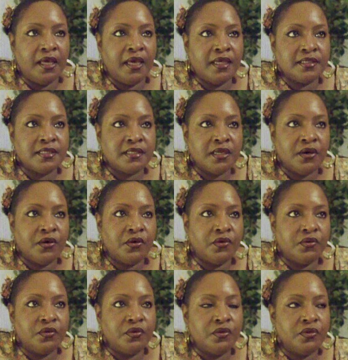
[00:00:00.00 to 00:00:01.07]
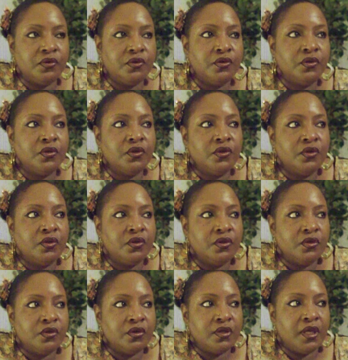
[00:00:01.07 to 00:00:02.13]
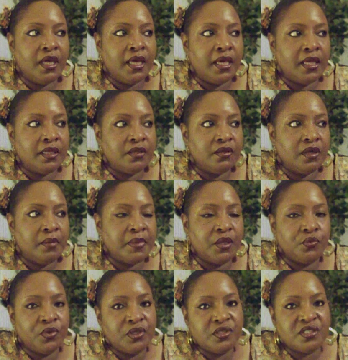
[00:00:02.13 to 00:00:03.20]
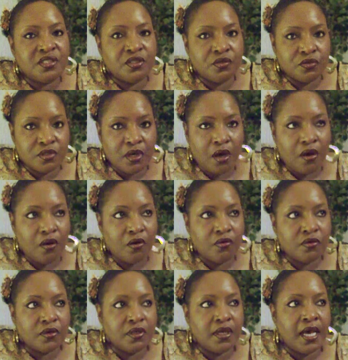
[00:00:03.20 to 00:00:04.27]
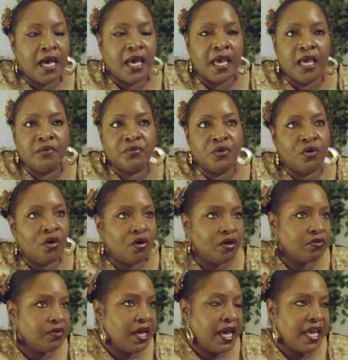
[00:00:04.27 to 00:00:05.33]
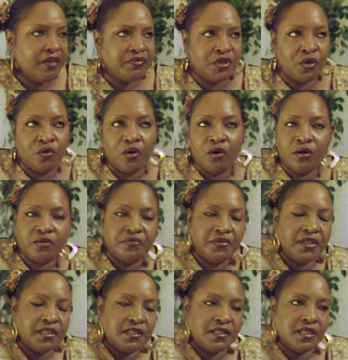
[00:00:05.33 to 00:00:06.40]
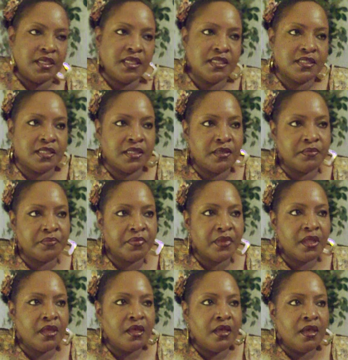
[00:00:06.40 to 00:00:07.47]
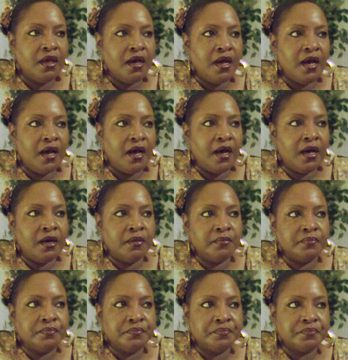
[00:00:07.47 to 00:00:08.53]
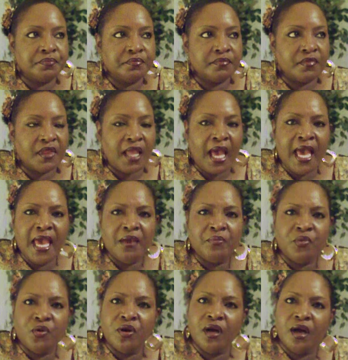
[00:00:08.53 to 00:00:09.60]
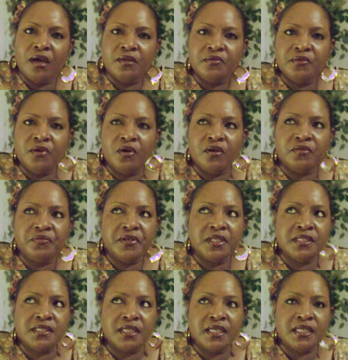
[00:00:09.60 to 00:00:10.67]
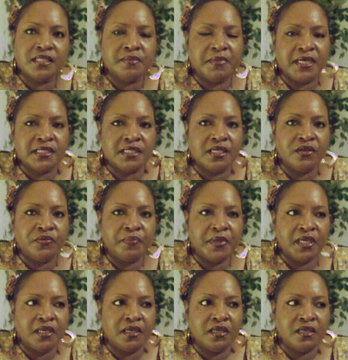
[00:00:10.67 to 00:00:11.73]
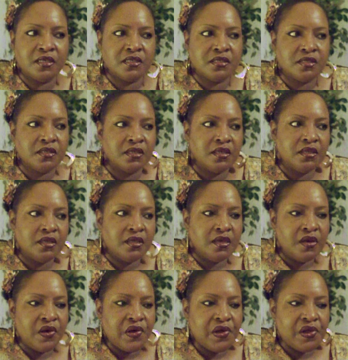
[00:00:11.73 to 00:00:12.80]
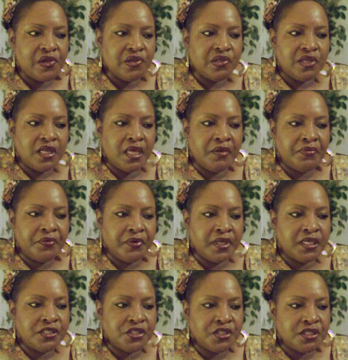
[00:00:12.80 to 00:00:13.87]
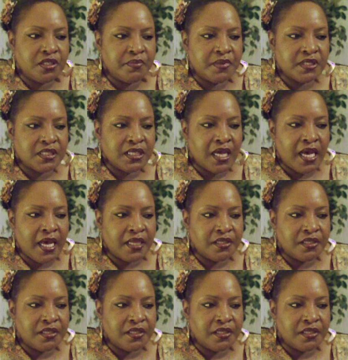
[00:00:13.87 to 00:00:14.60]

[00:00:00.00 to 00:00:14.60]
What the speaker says: So, and I mean, we still talk. I have no hard feelings against him. um I have more hard feelings against myself because if a relationship is not